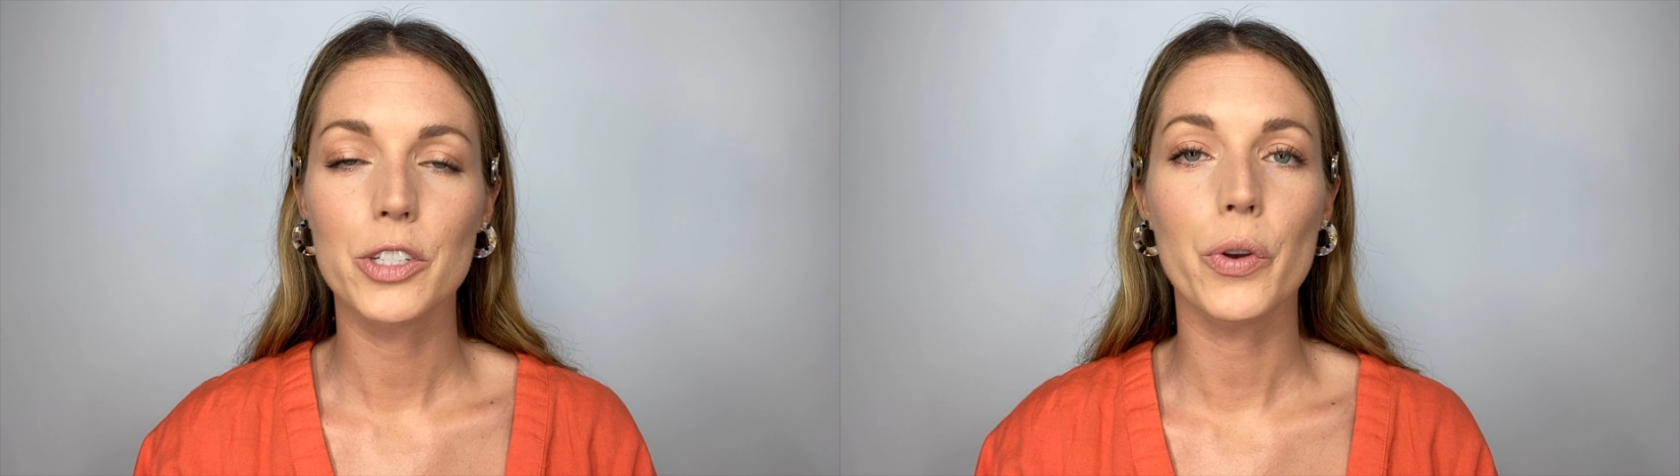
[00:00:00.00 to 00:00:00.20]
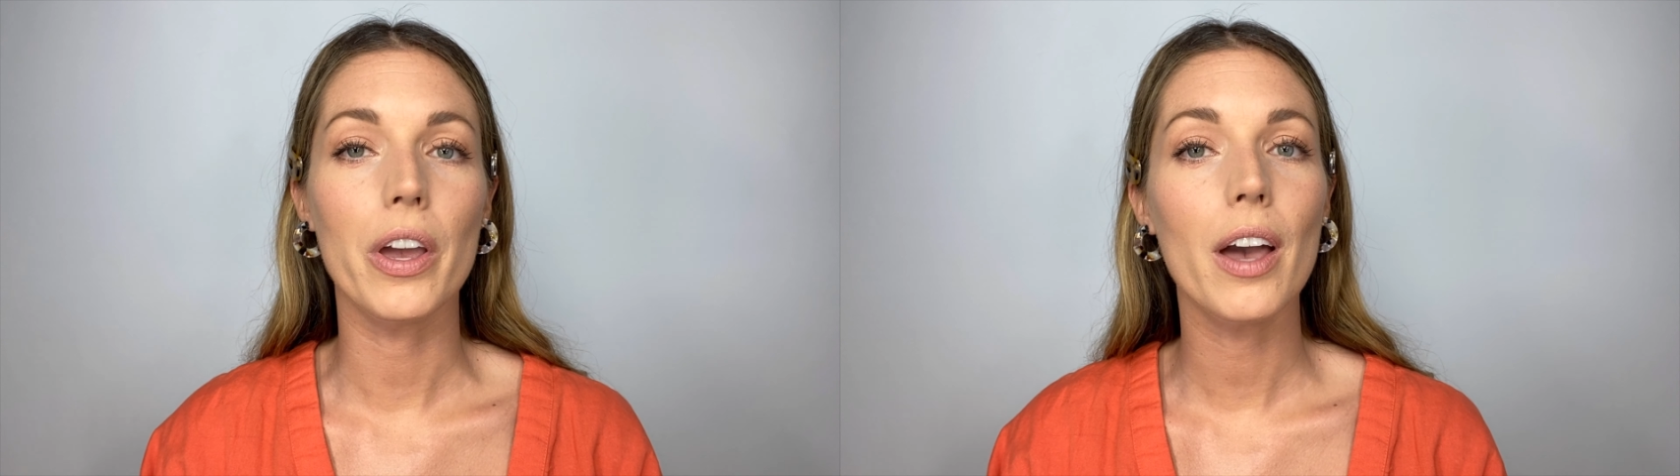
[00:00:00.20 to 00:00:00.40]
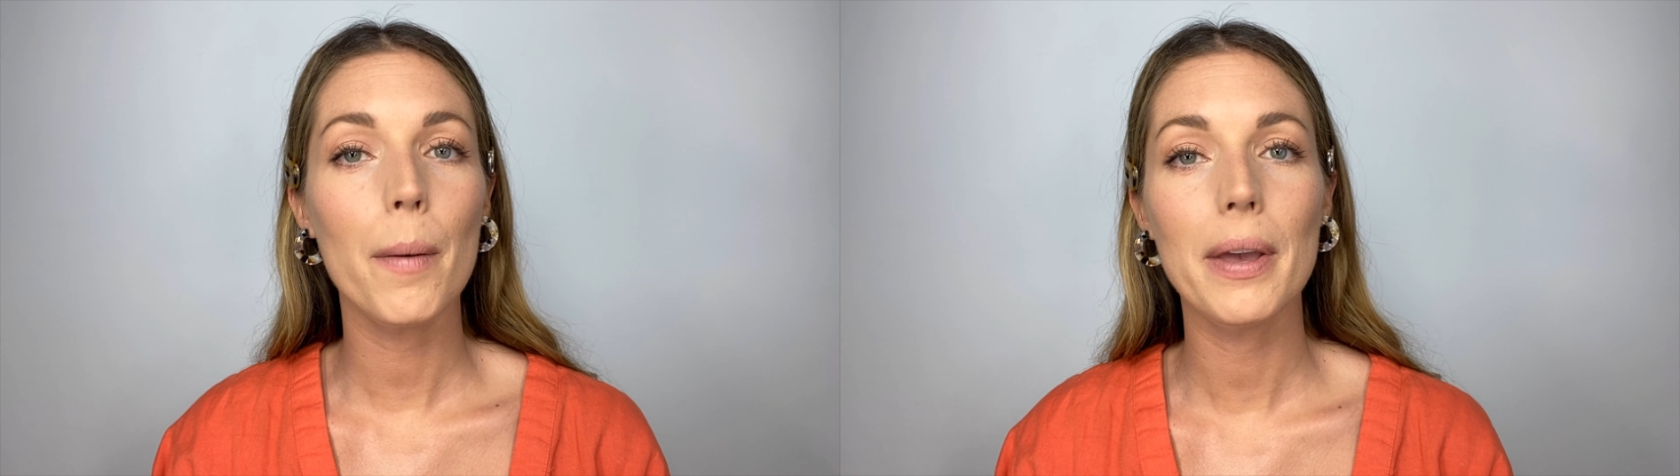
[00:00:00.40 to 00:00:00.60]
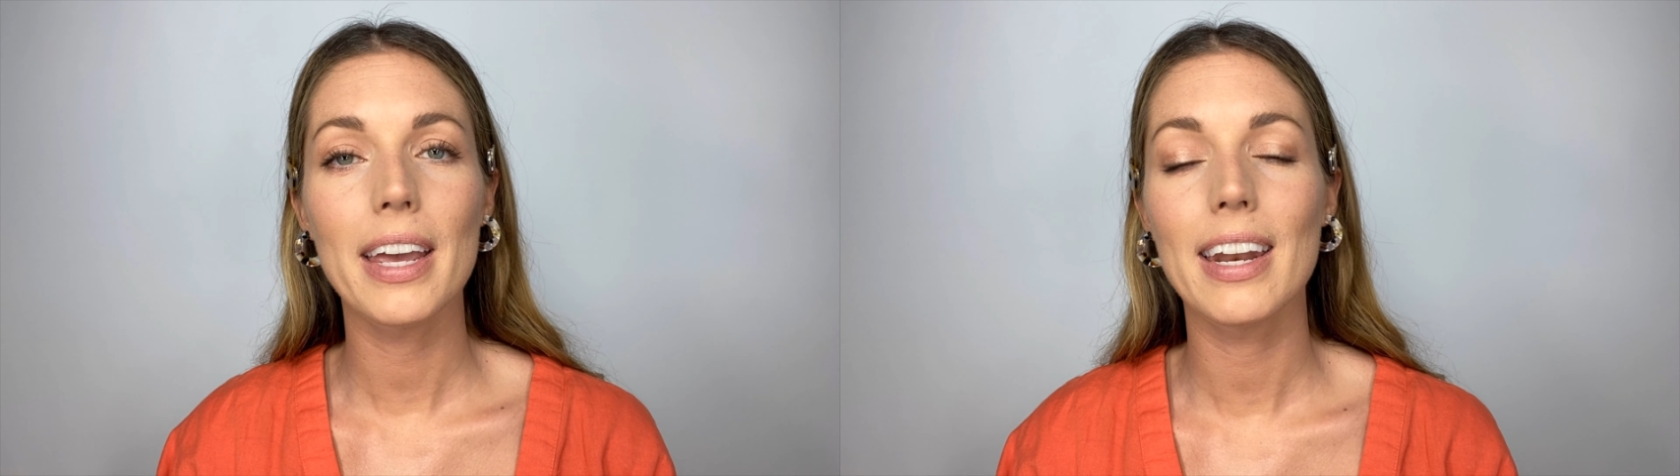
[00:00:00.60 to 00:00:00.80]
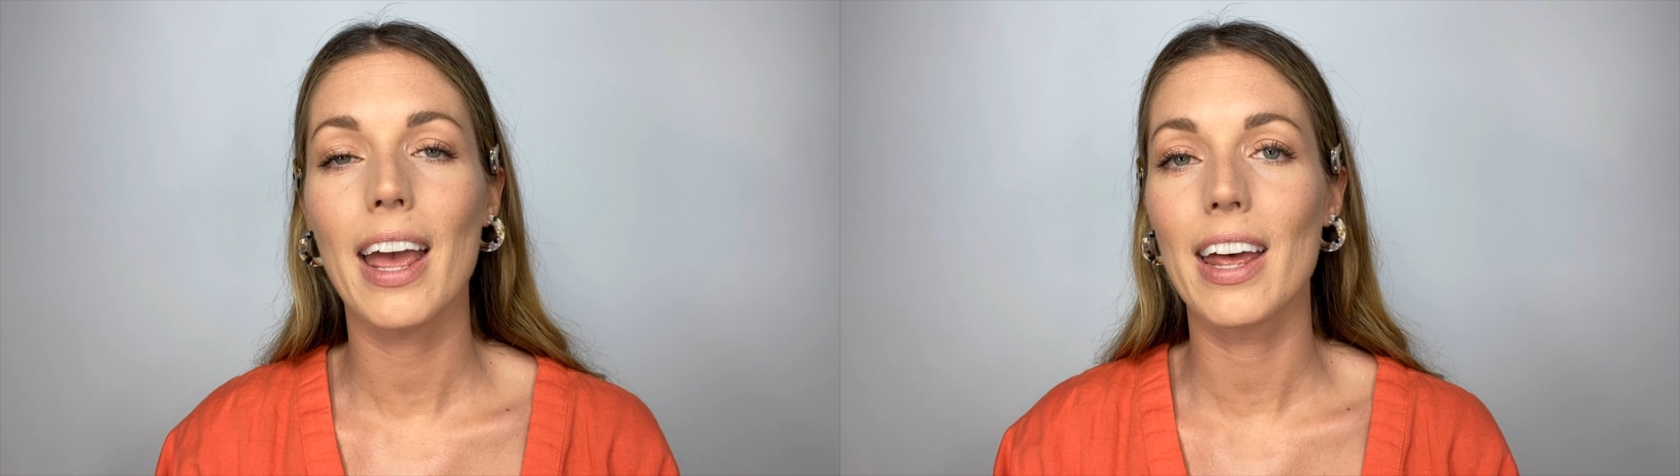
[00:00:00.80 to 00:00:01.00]
you can come
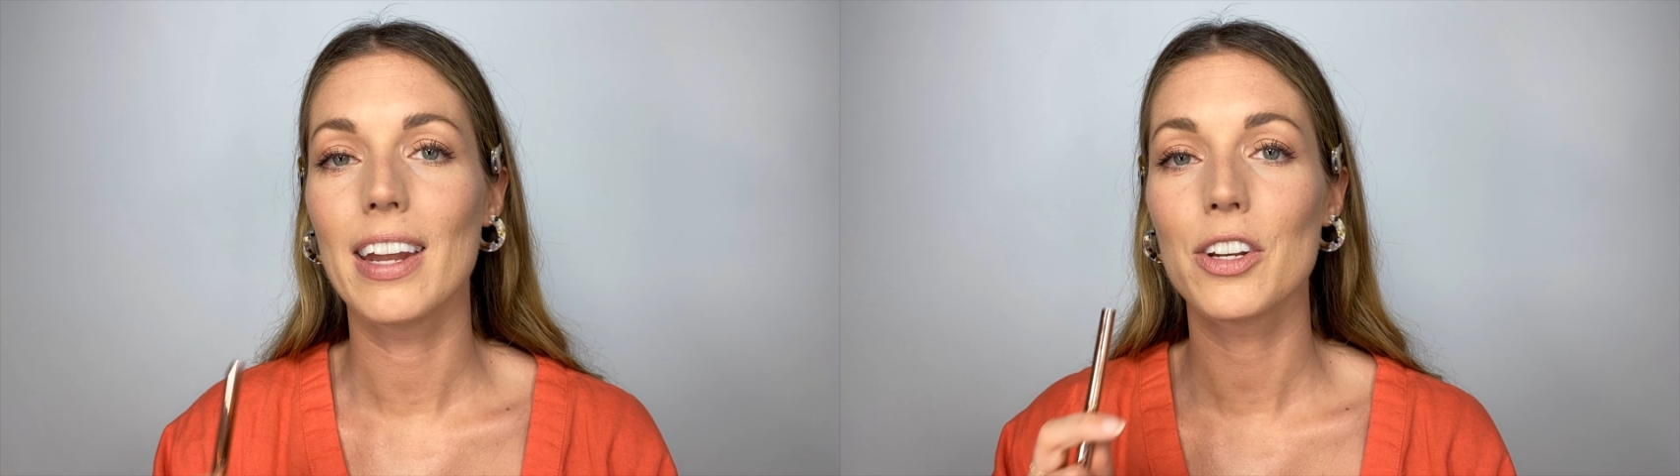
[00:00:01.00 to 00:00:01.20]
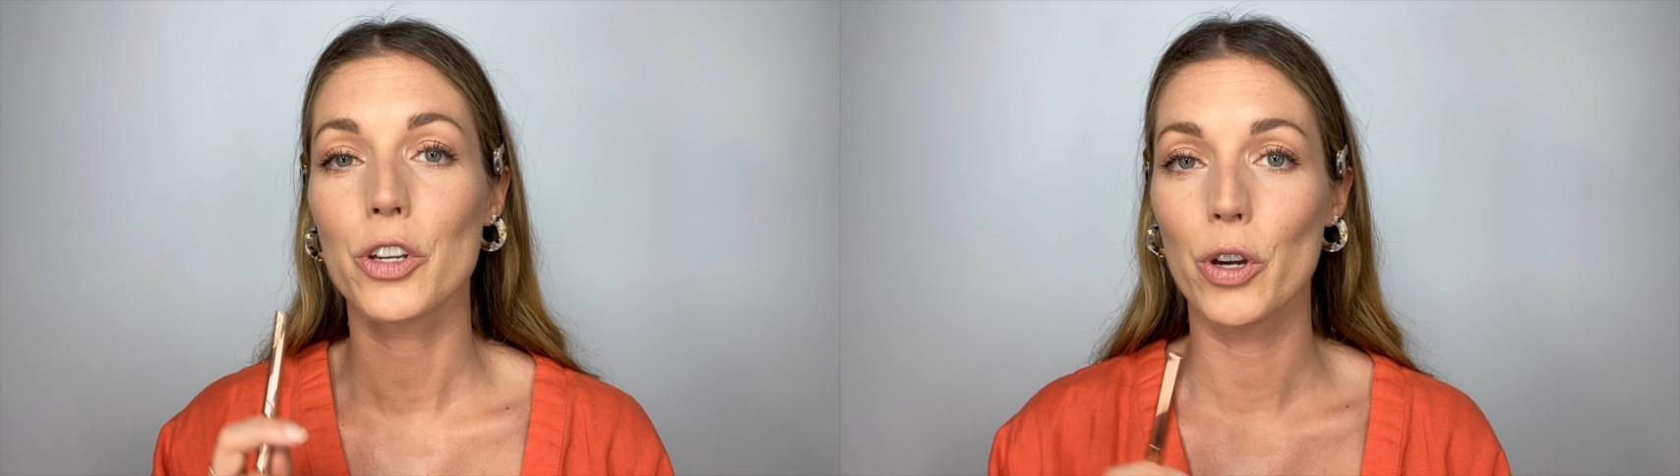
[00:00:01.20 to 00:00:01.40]
in and